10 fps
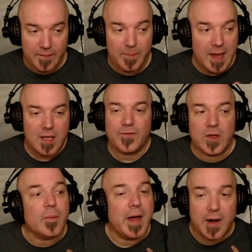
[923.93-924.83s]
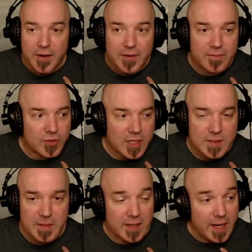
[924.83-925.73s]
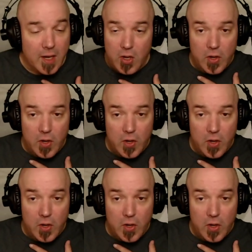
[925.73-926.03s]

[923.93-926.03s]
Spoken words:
It make you feel better. Trust me. Like,